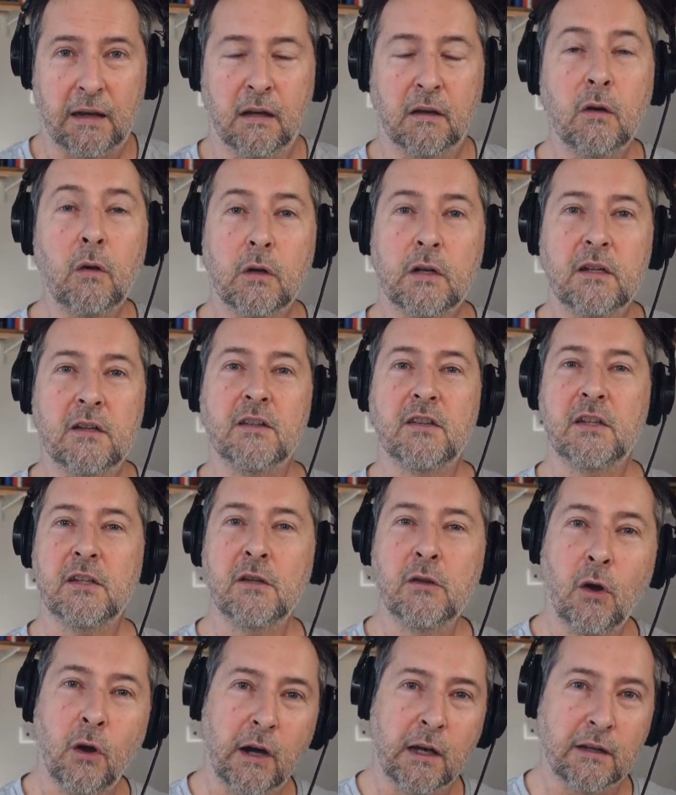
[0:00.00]
And not only does he
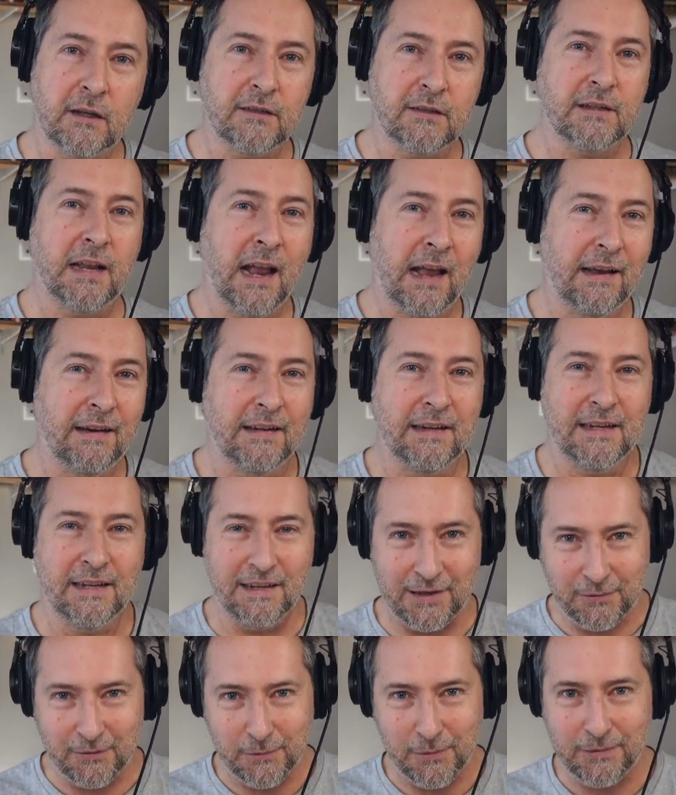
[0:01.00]
not understand
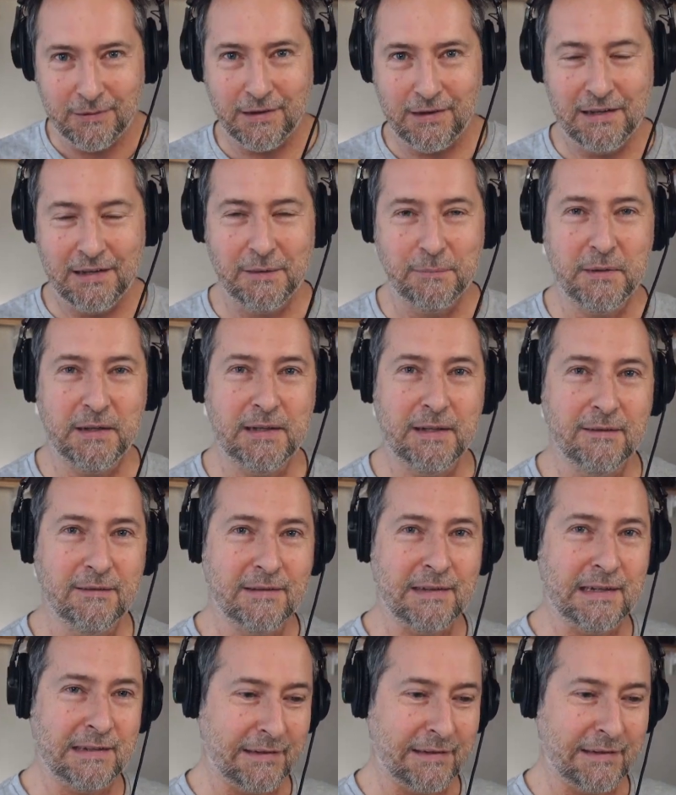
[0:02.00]
it, he won't let anybody else at